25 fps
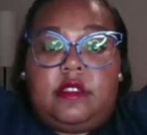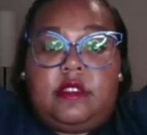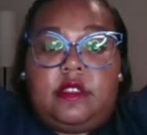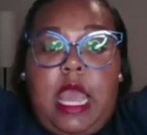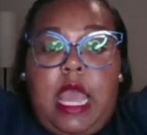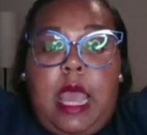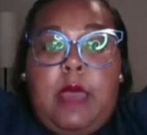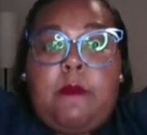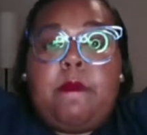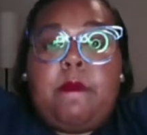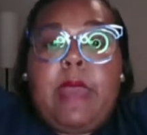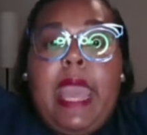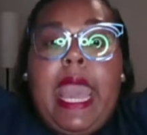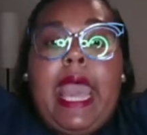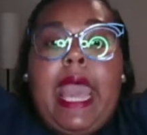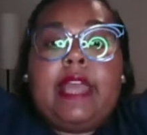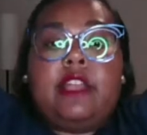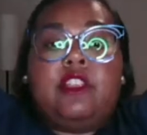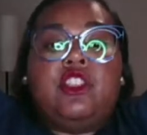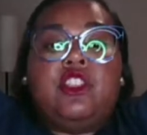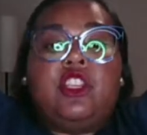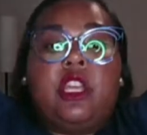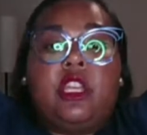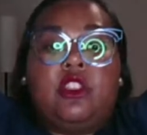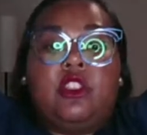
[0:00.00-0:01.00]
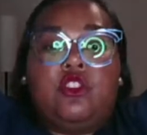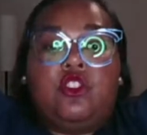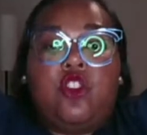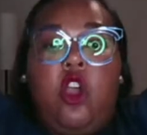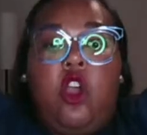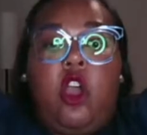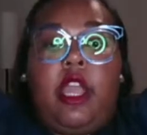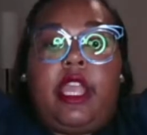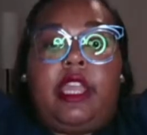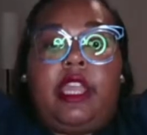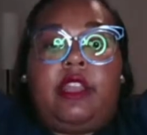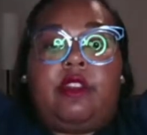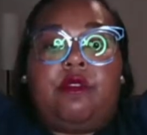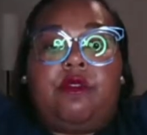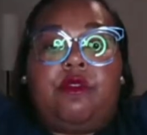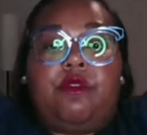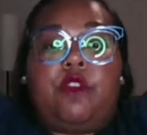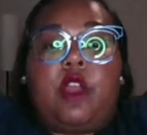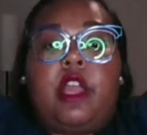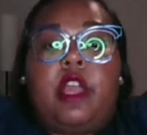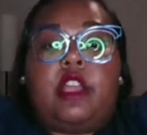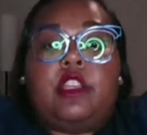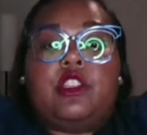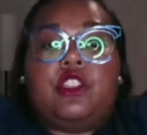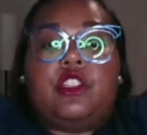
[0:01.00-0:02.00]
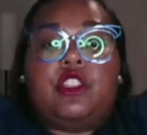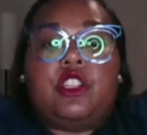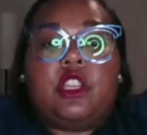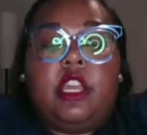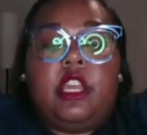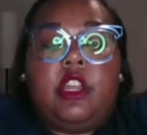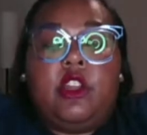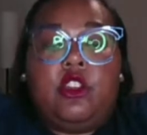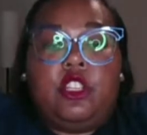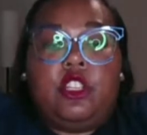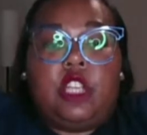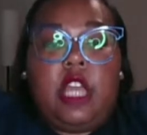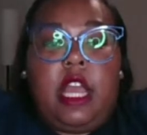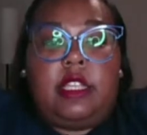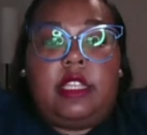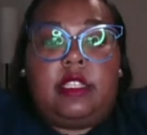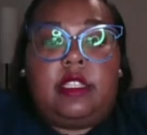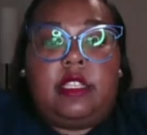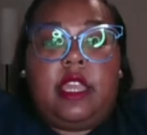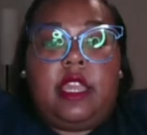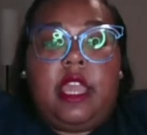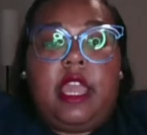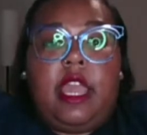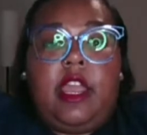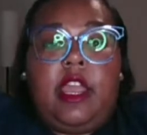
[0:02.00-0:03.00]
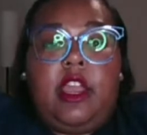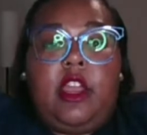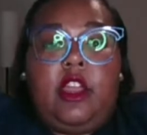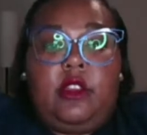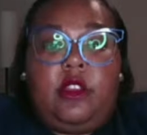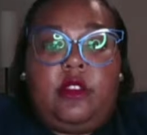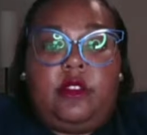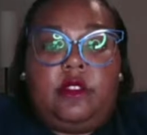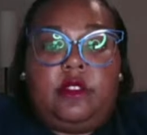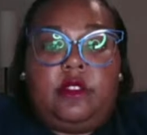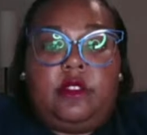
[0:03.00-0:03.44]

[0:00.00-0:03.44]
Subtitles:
Imagine drawing in fresh, energizing air.